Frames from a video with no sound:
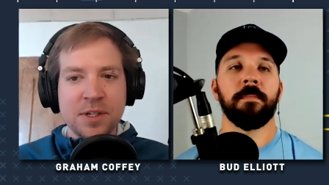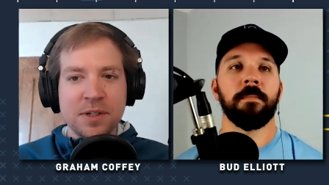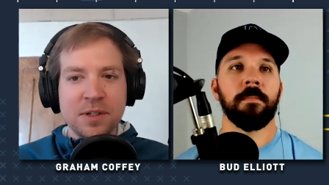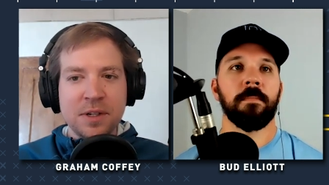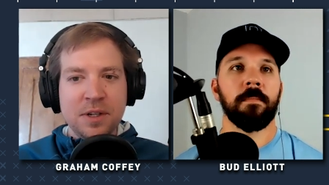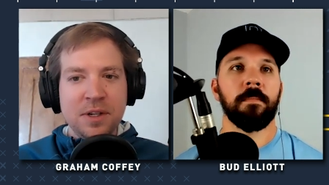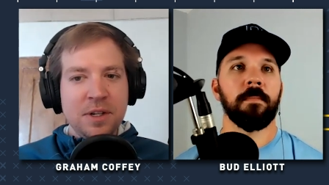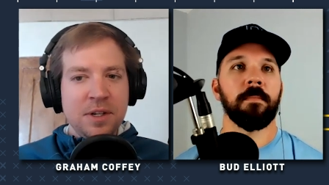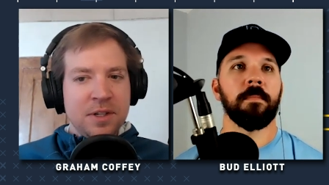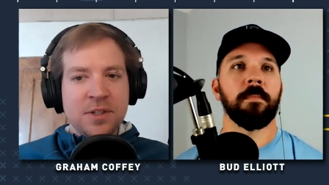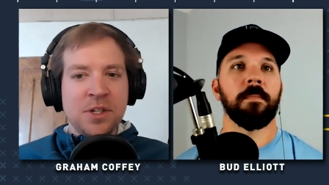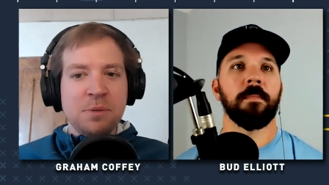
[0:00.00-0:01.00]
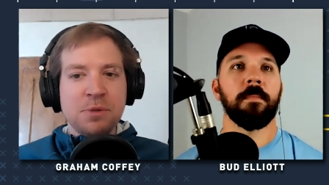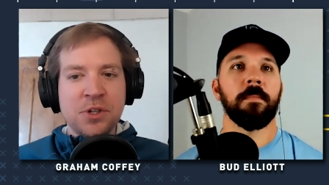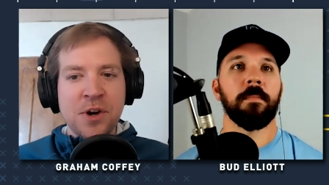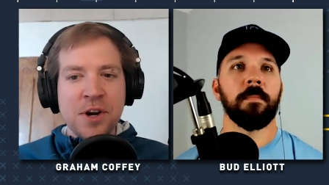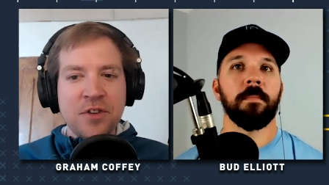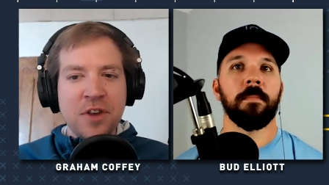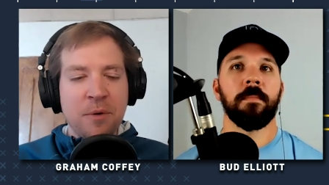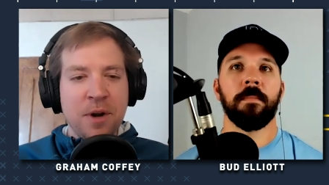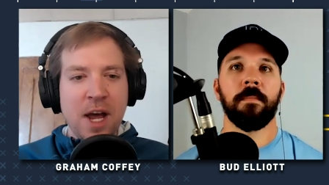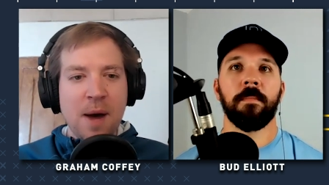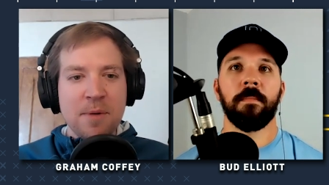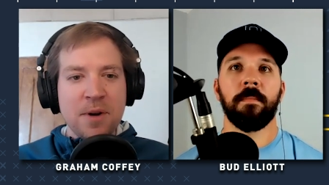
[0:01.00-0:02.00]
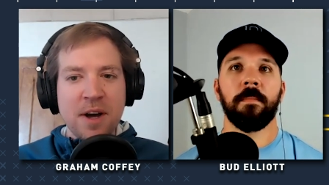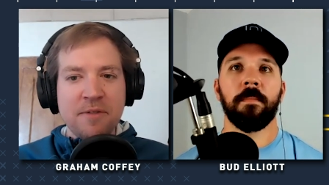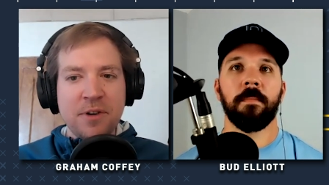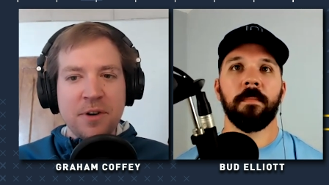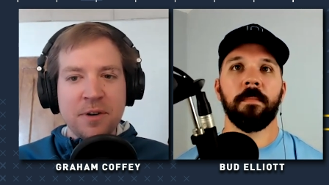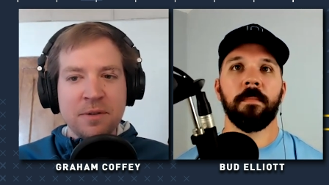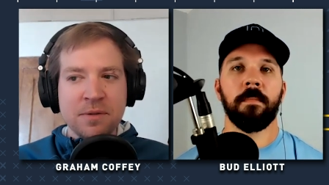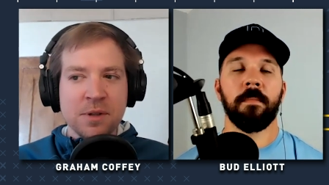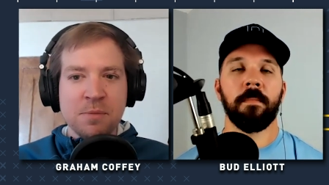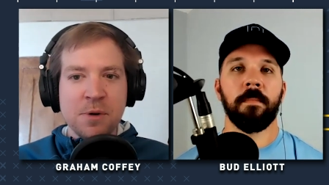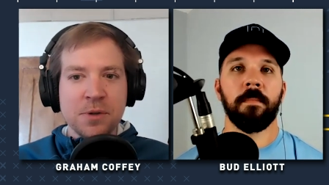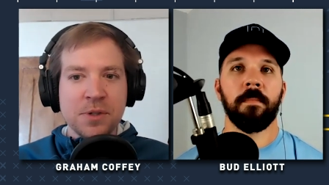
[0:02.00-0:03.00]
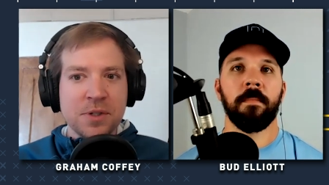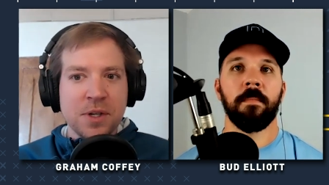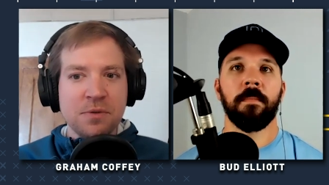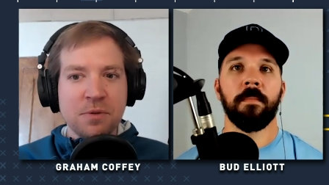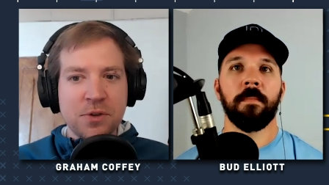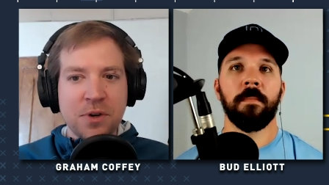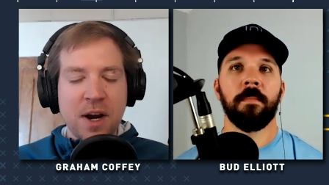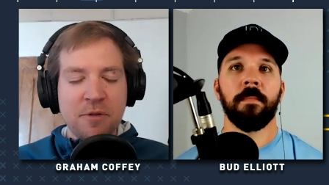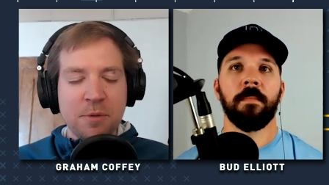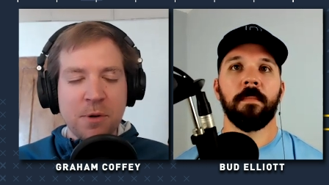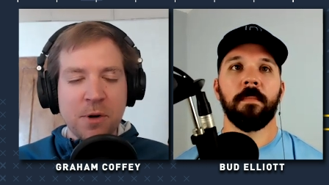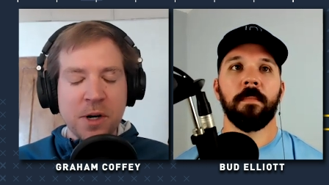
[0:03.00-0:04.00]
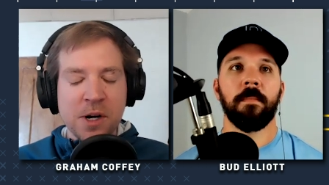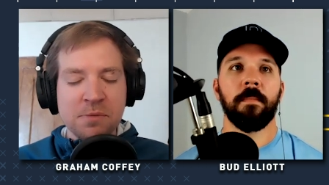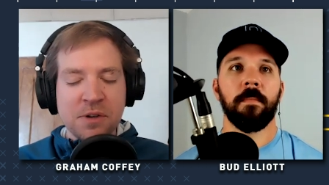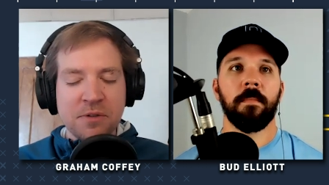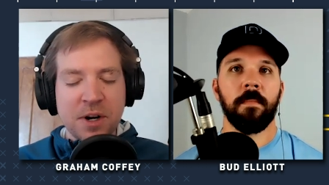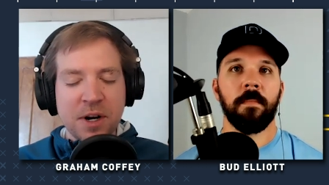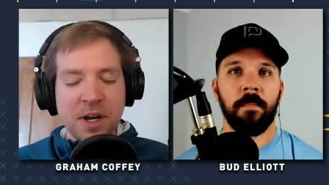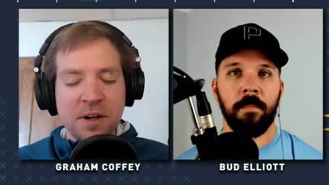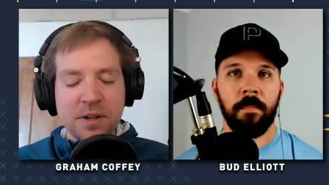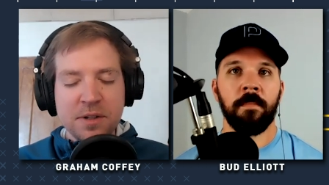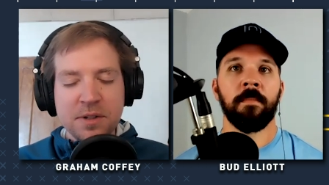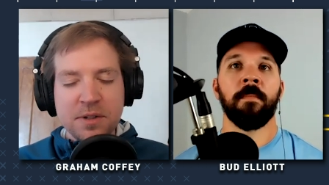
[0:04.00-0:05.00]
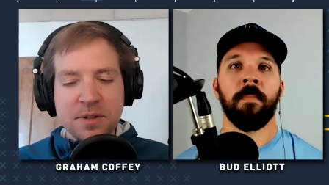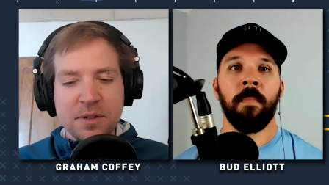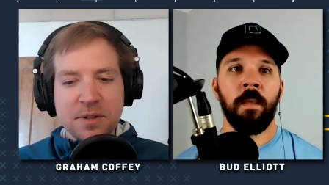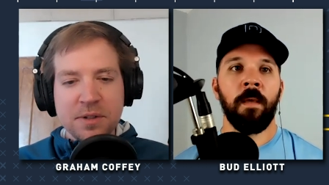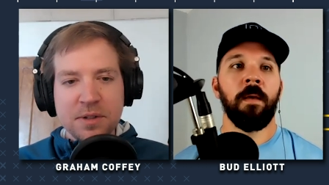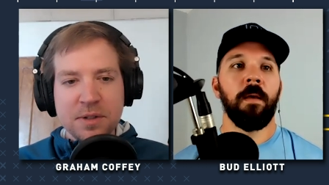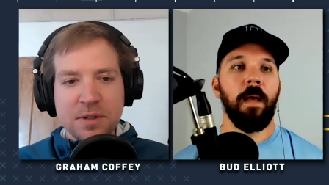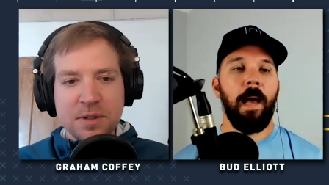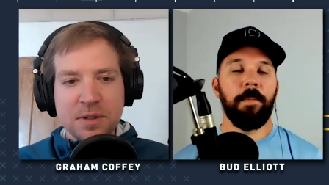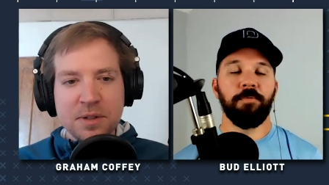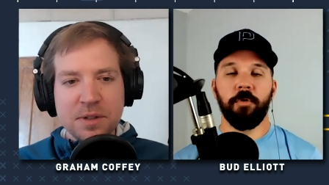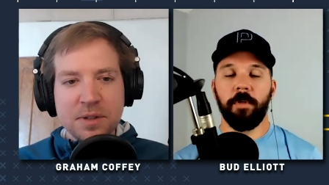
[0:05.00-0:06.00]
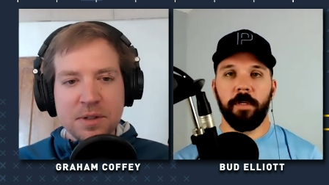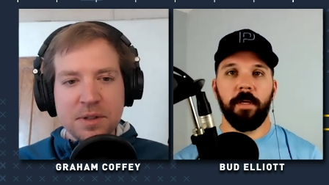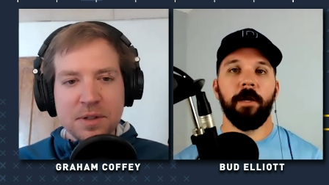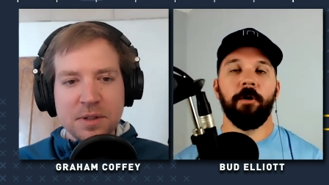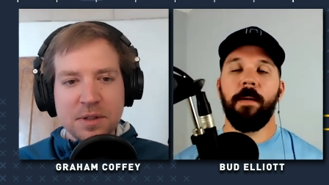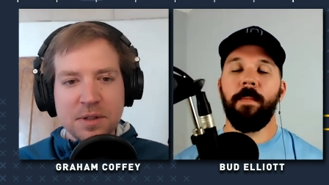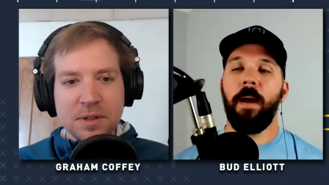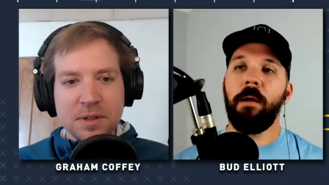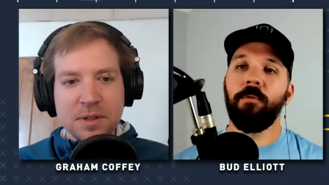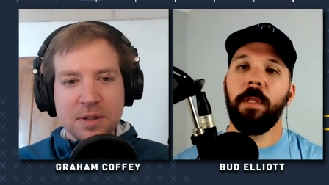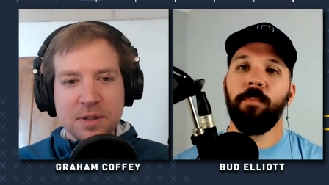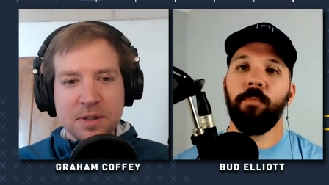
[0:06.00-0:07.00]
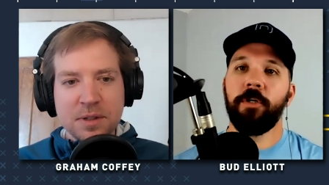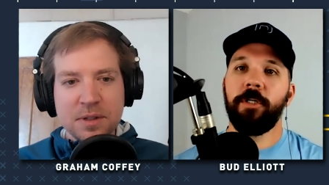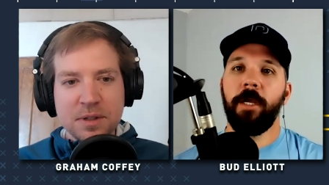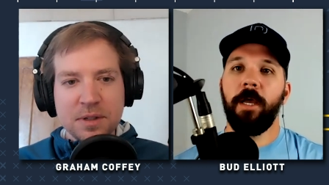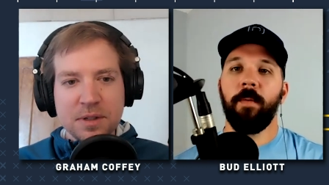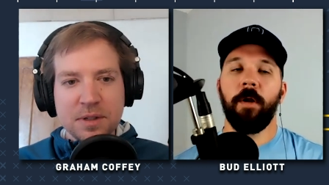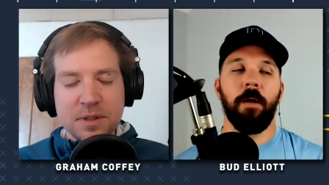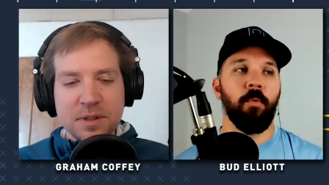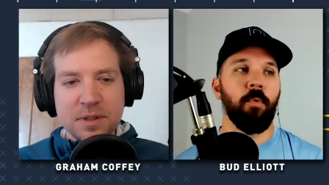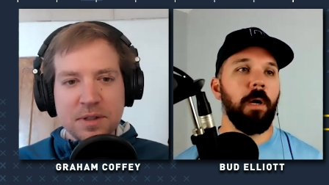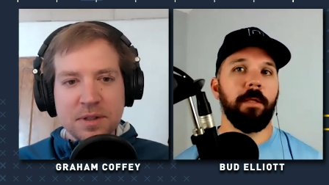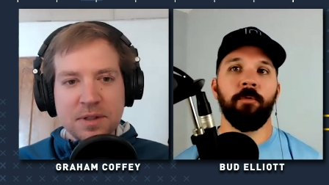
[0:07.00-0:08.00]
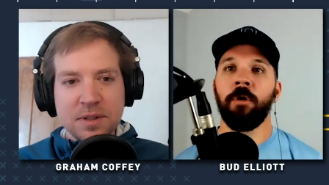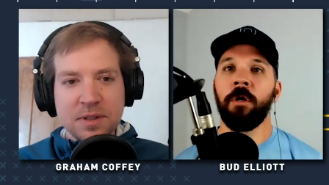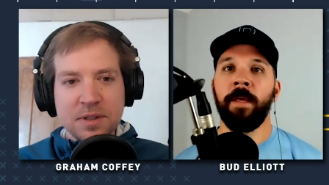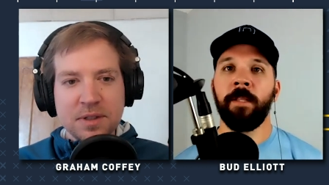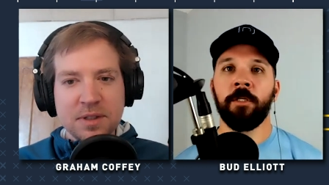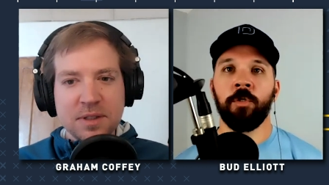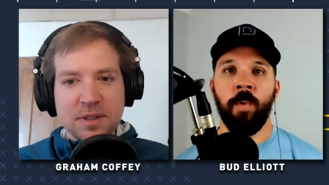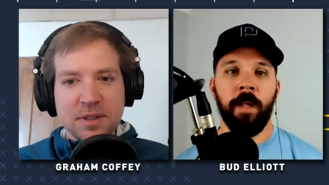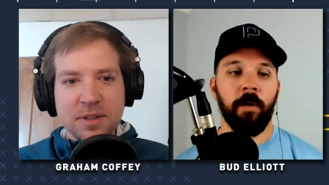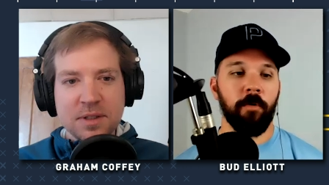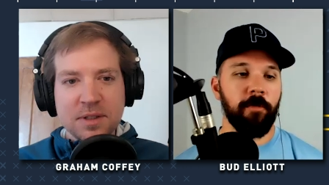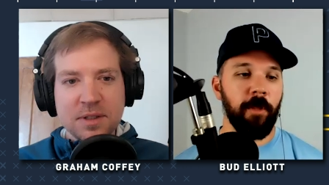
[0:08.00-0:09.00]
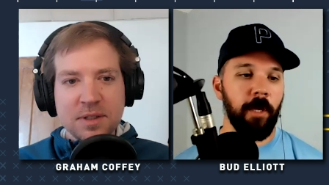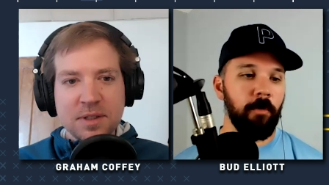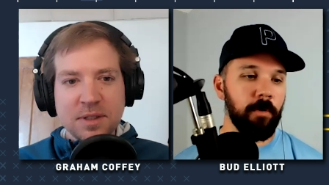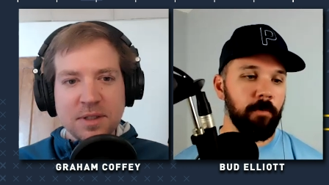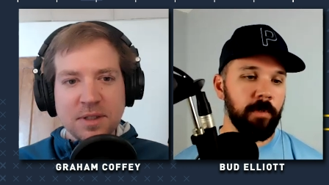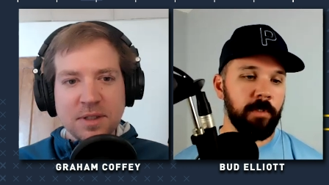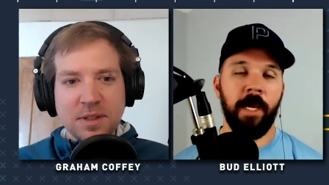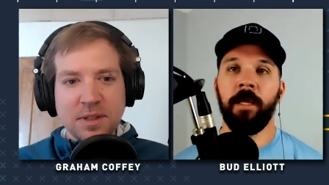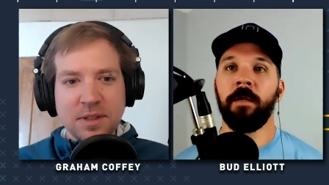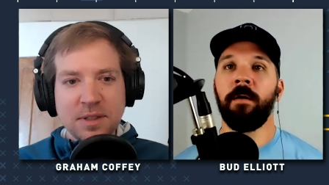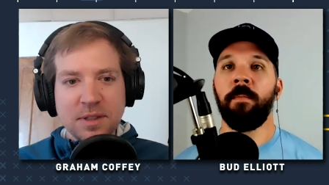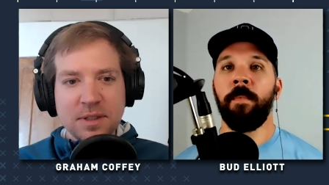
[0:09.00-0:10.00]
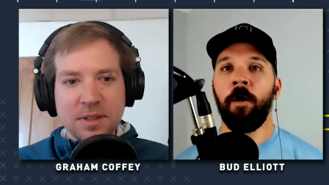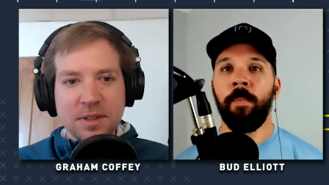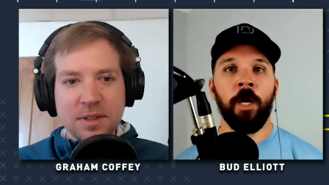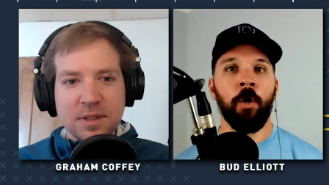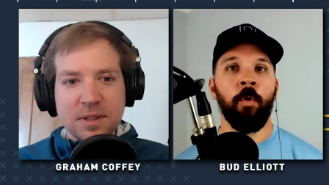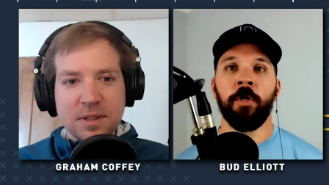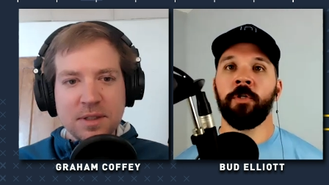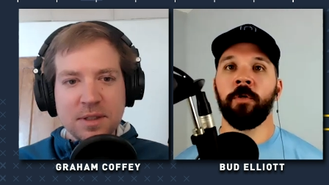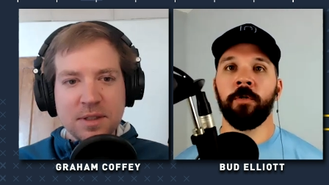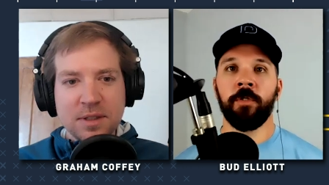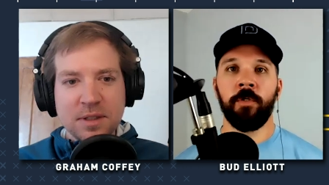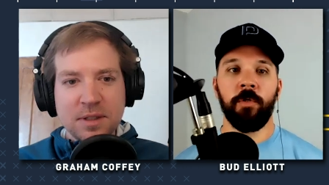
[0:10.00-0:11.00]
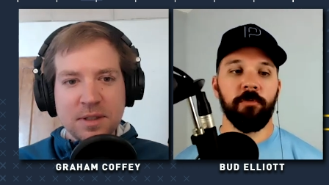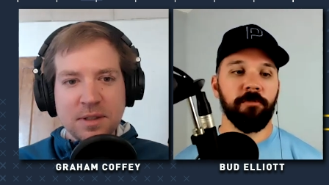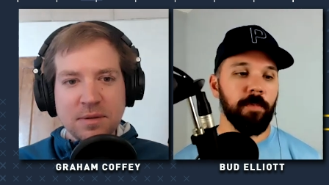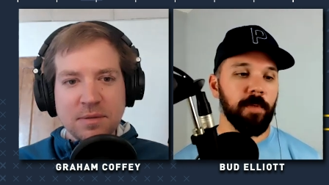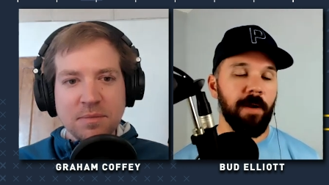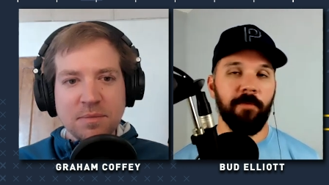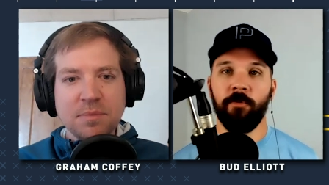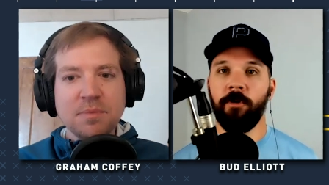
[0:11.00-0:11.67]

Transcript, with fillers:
Speaker 1: and seems strange that would happen after the most successful draft the program's ever had.
Speaker 2: Absolutely. Hey, Graham, I really appreciate you coming on. I think we're going to make this a regular thing with, with taking a, mailbag question or two from the Cover